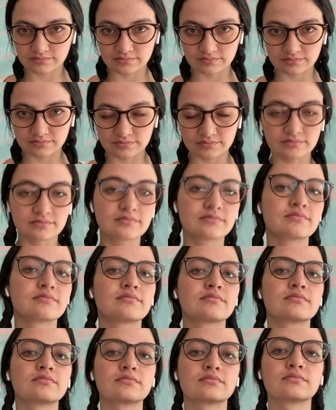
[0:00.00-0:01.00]

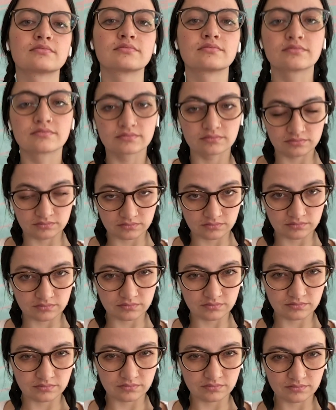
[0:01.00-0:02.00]

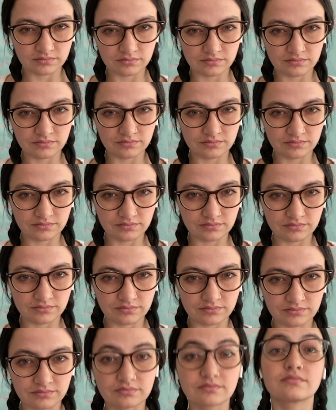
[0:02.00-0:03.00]

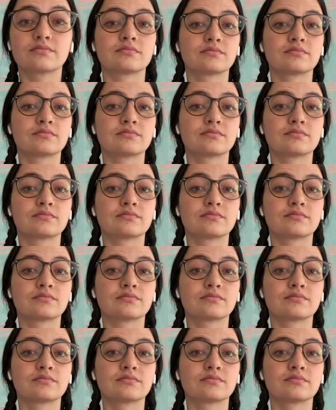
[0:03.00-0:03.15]
This person isn't speaking.